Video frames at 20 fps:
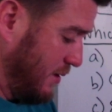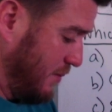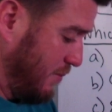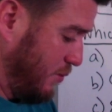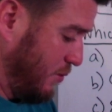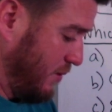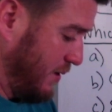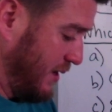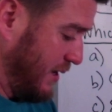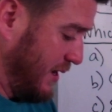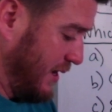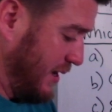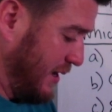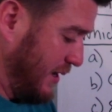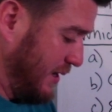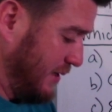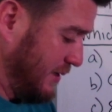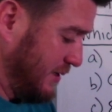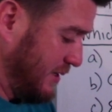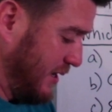point
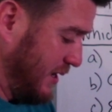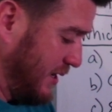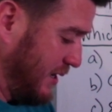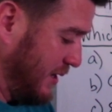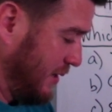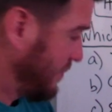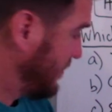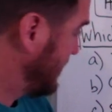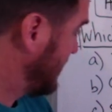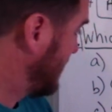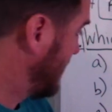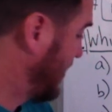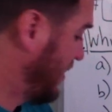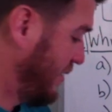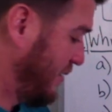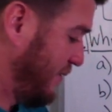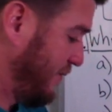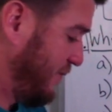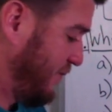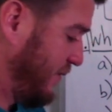nine times
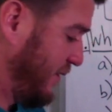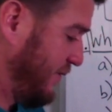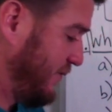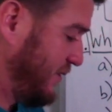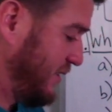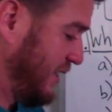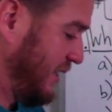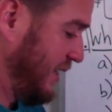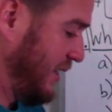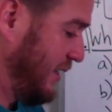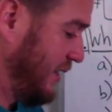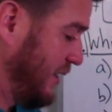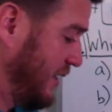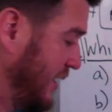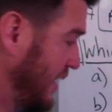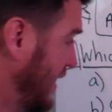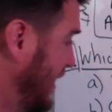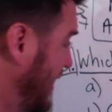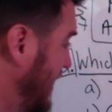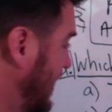fifteen
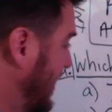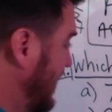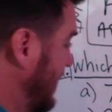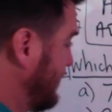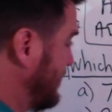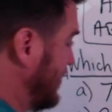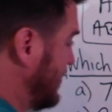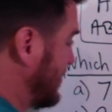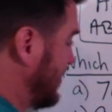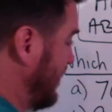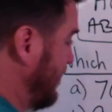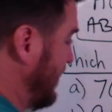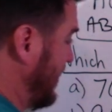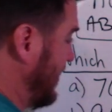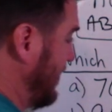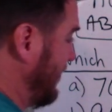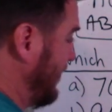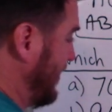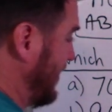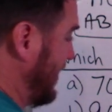gives us a
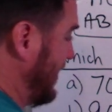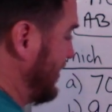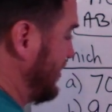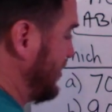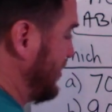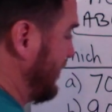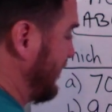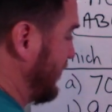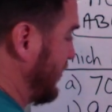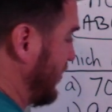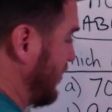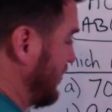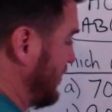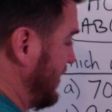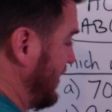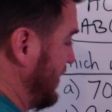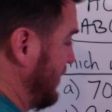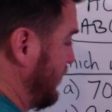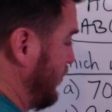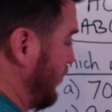minute ventilation of
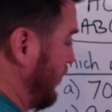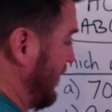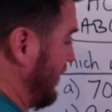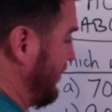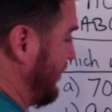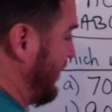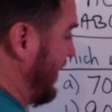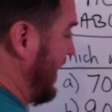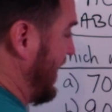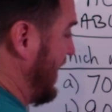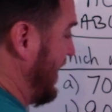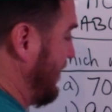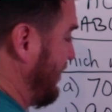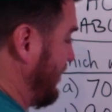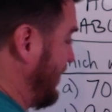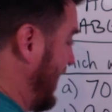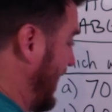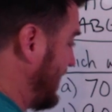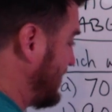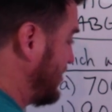thirteen point
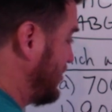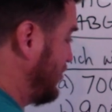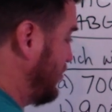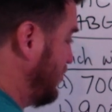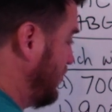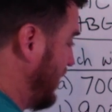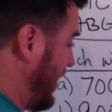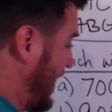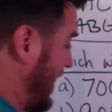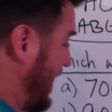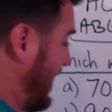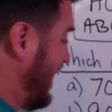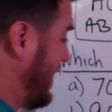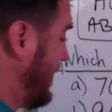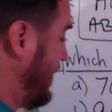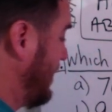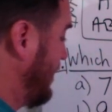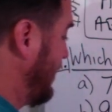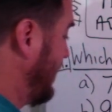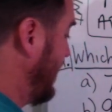five. That's too high.